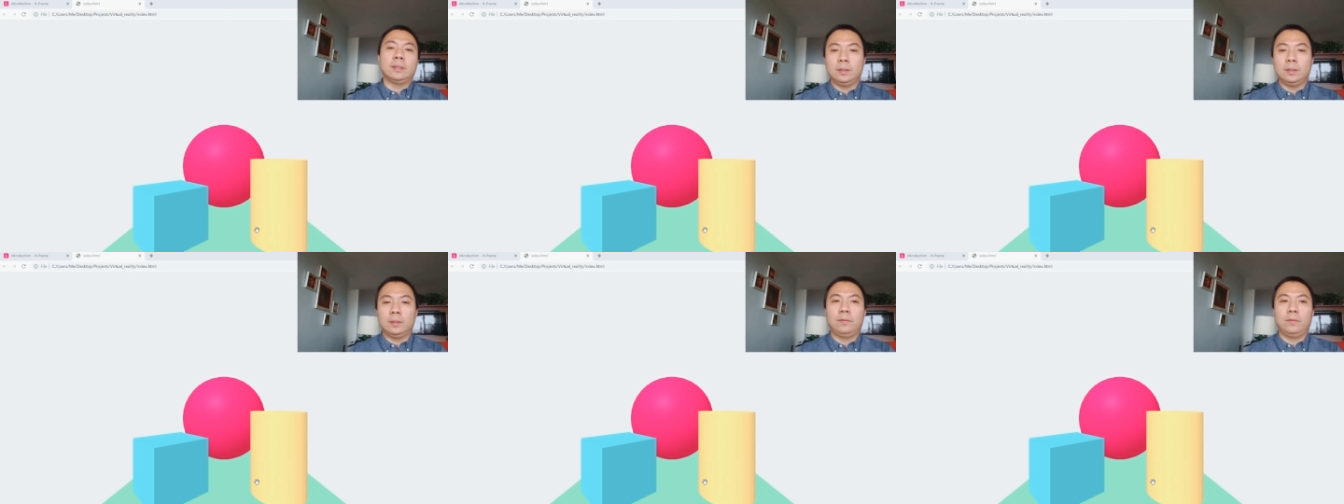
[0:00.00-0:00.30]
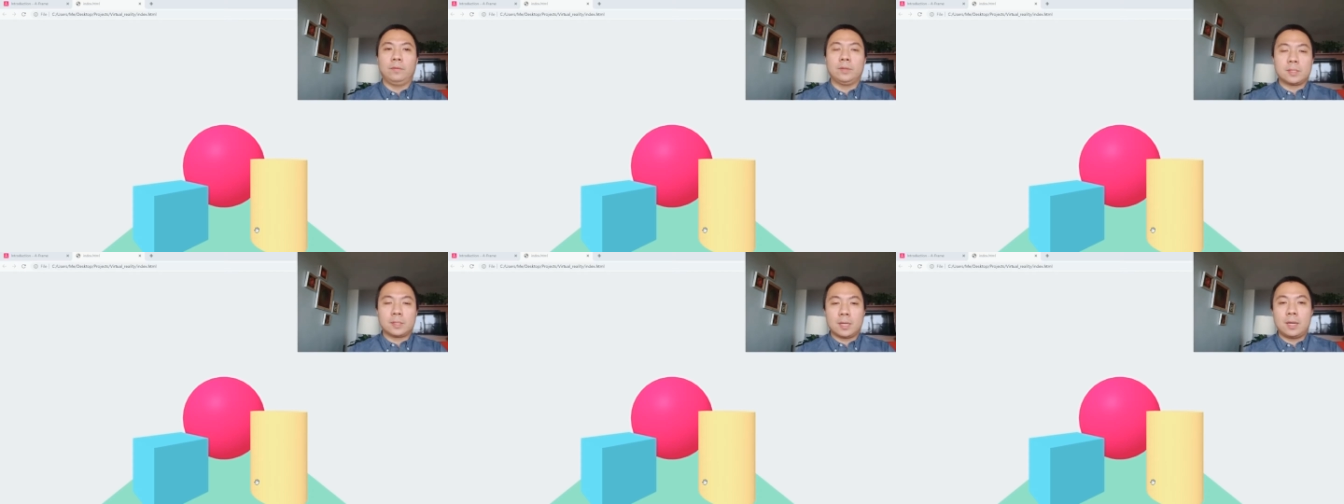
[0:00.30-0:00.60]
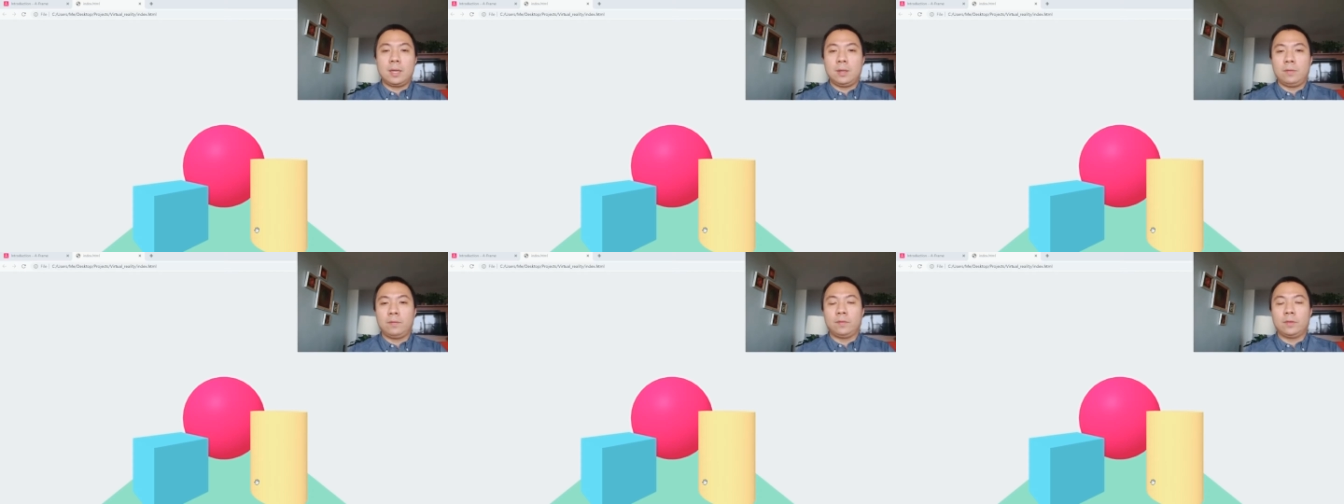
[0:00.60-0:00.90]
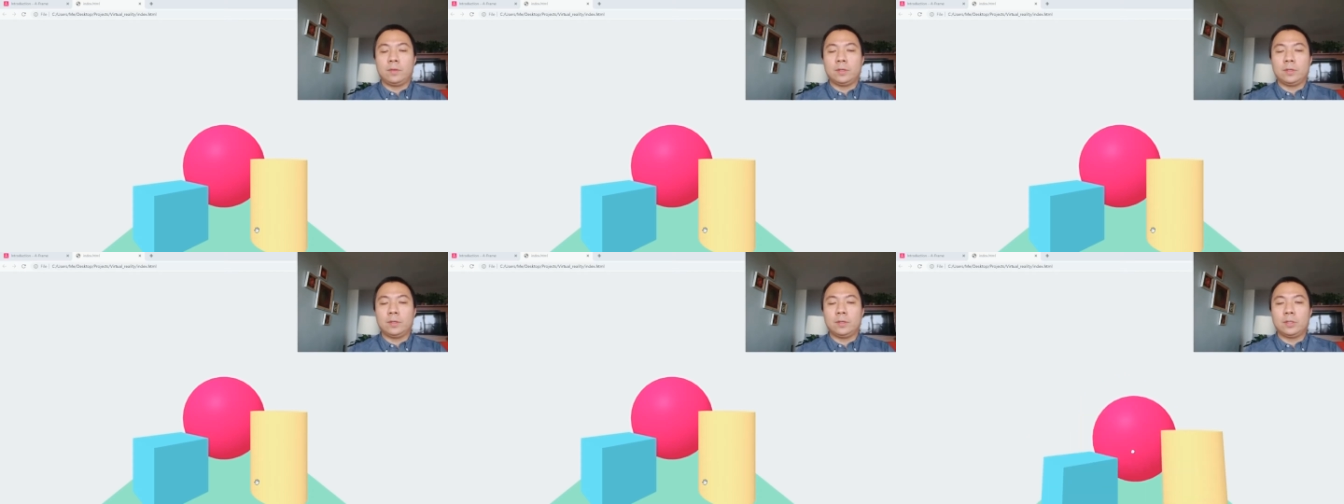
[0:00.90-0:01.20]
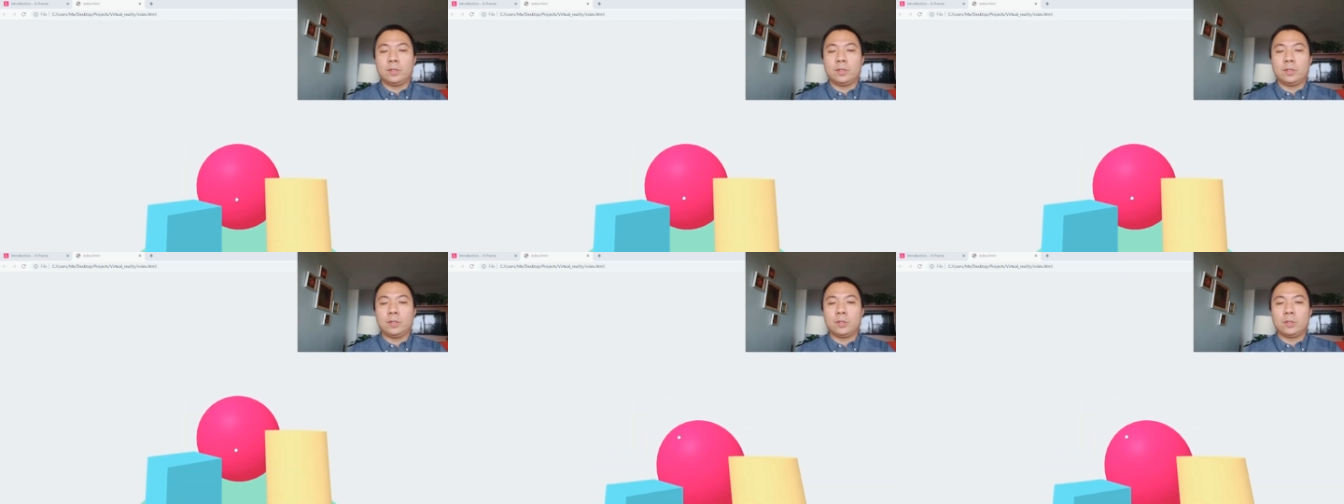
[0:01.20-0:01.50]
stunning virtual
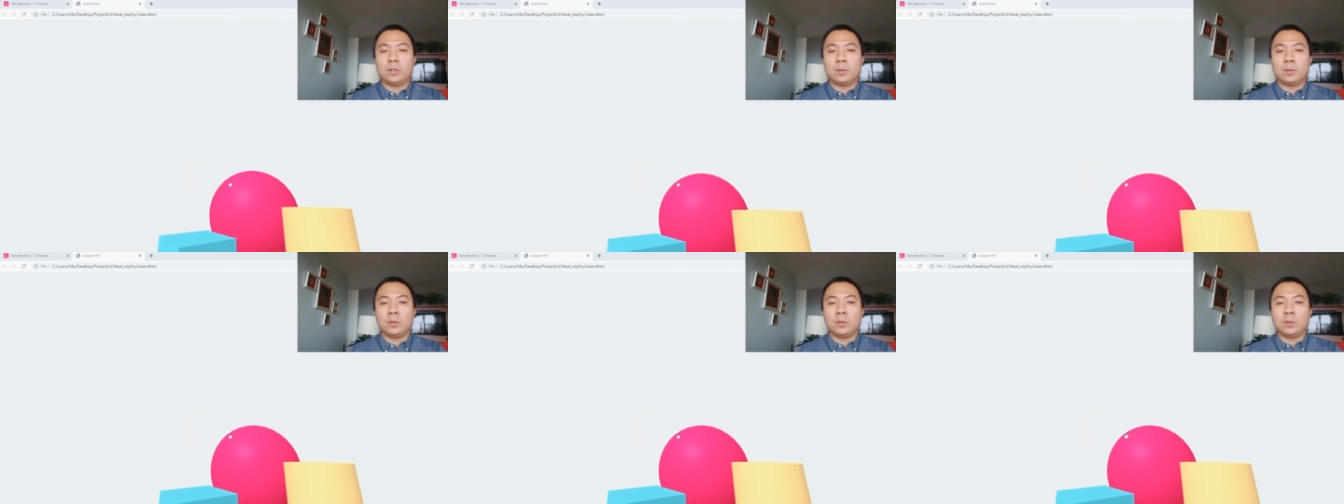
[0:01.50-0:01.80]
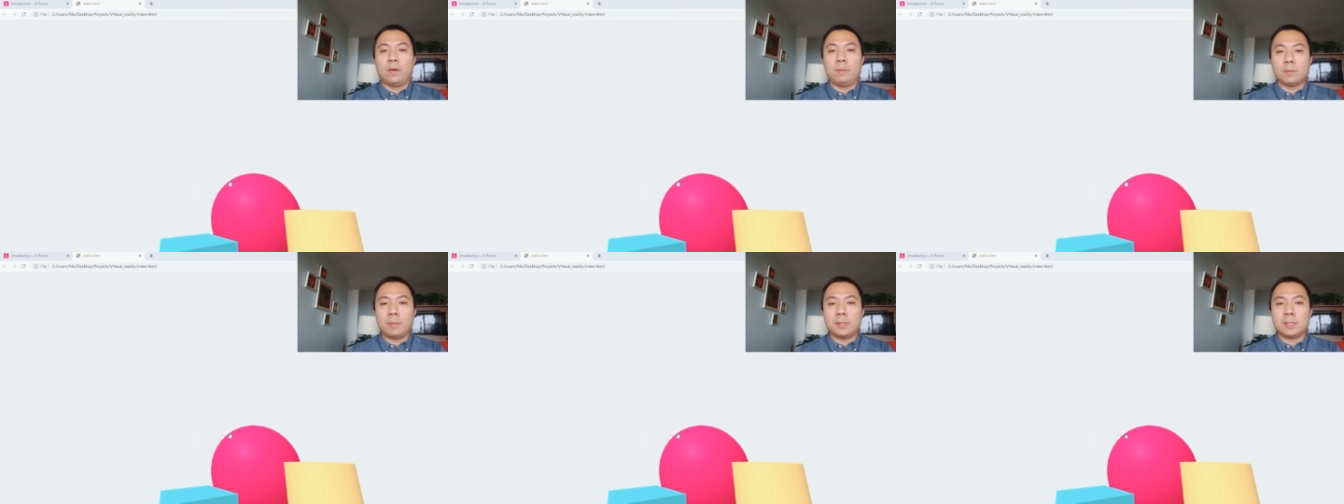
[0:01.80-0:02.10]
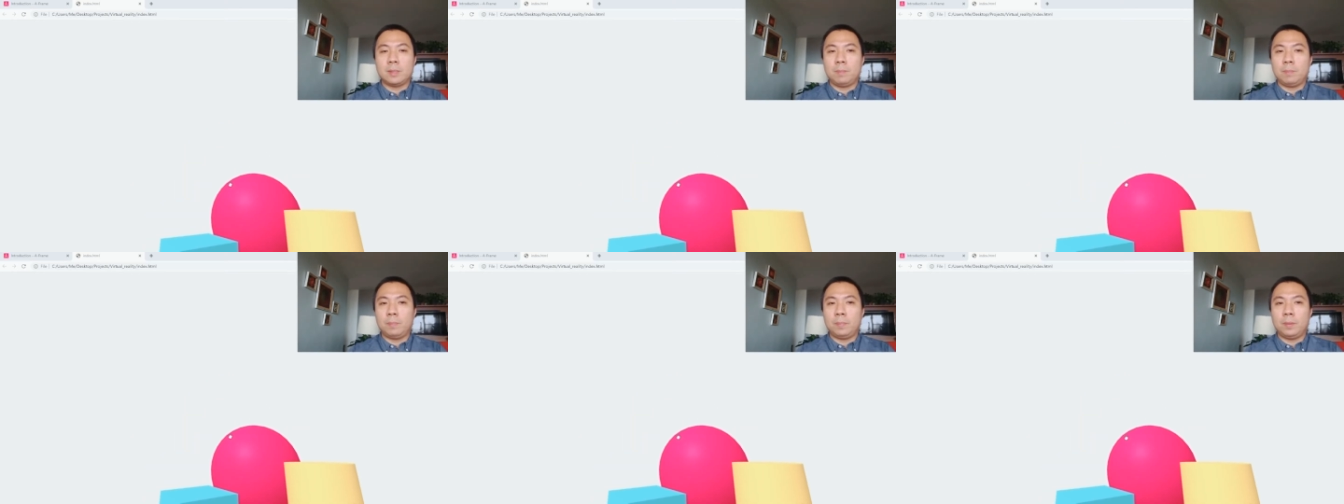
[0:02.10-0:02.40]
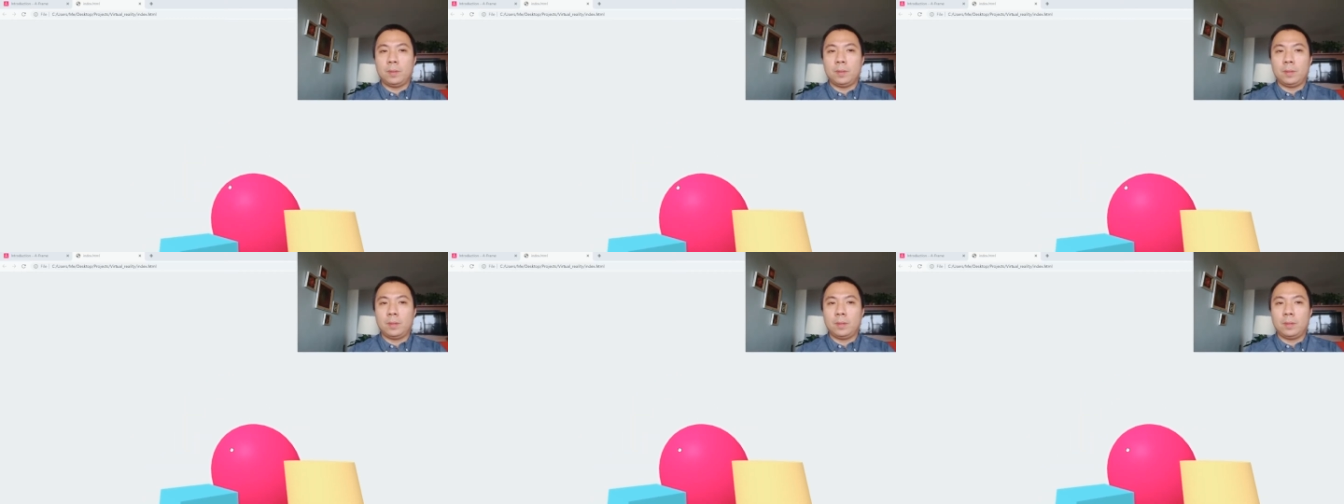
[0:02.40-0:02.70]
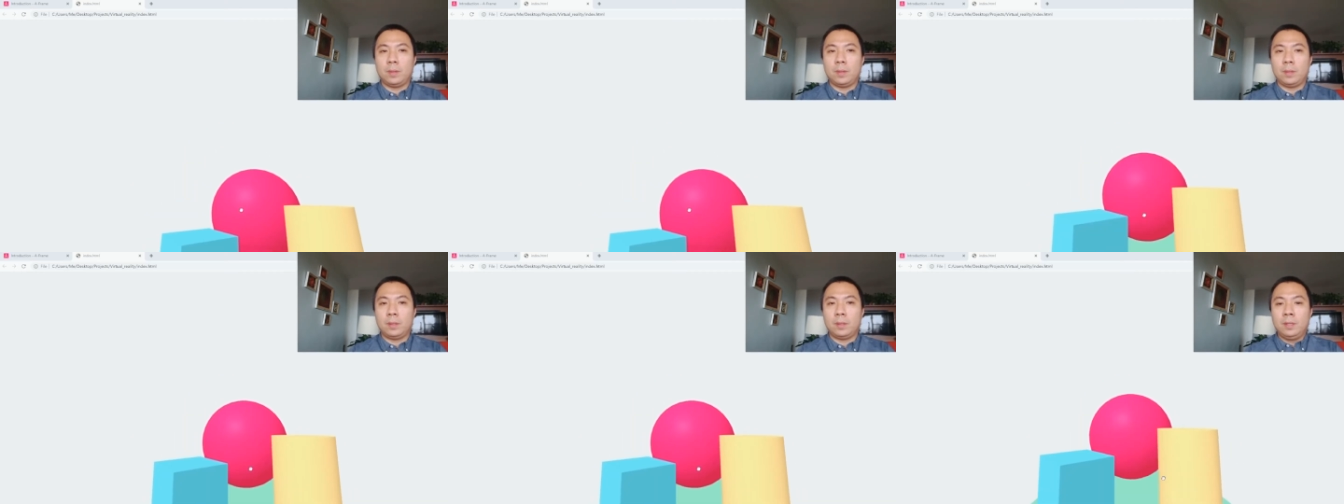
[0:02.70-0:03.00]
environments by simple
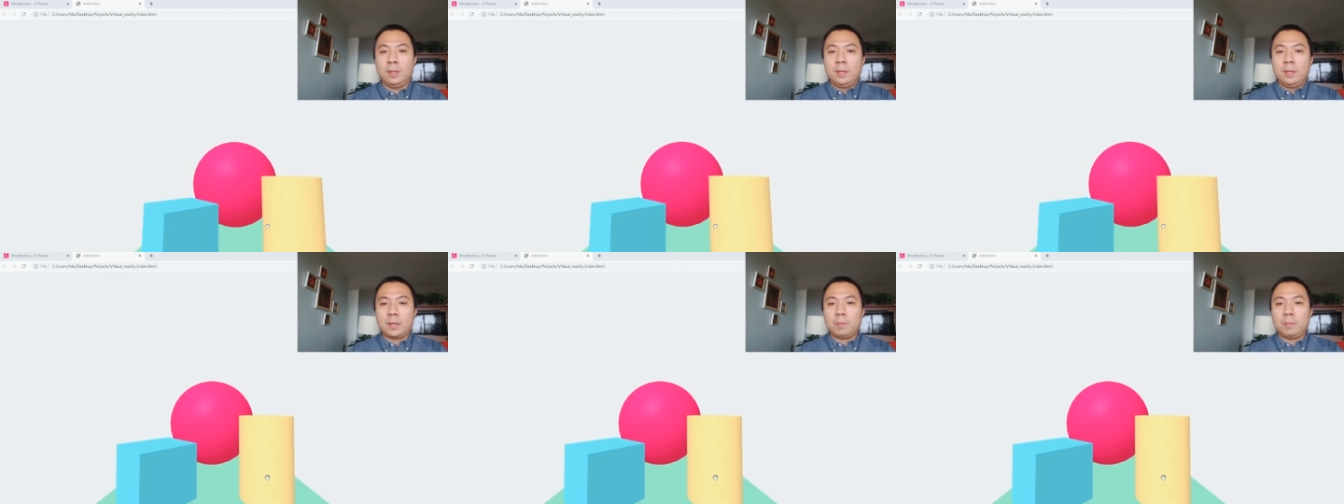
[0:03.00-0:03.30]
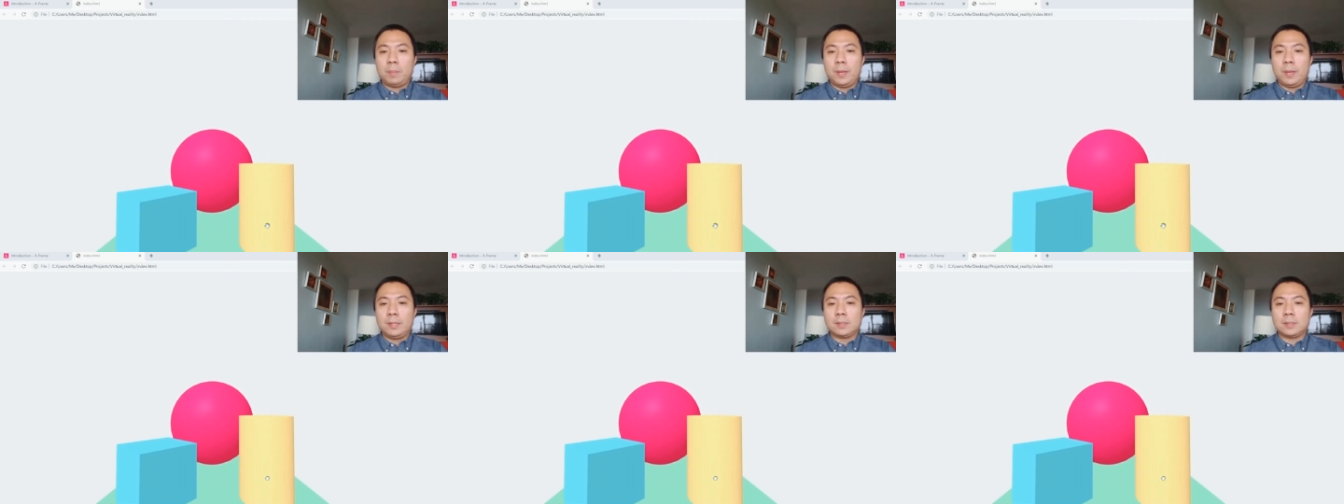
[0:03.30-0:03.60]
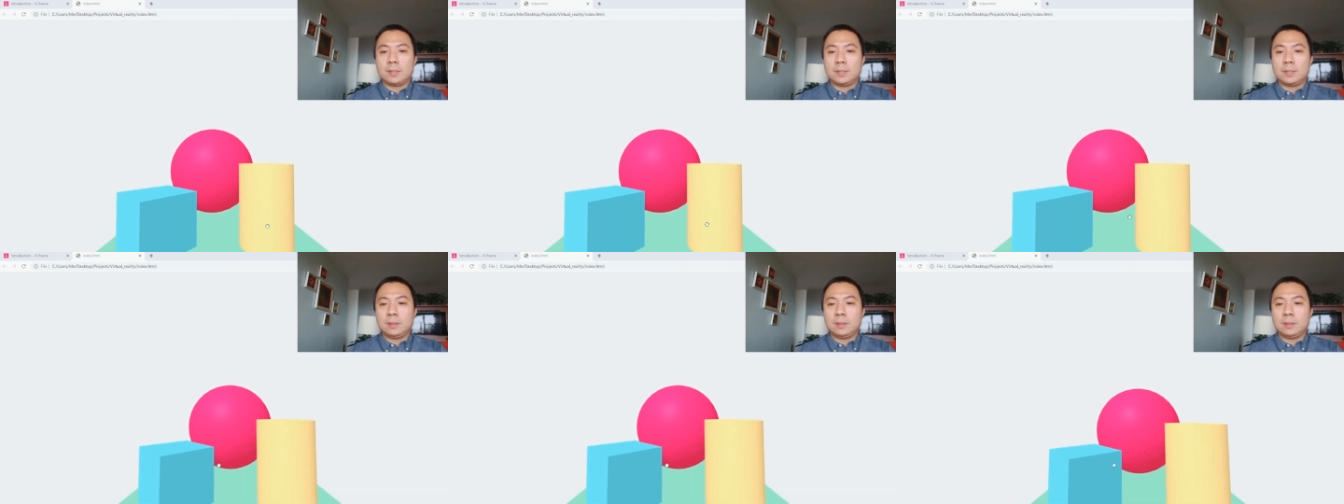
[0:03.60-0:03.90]
cut and paste.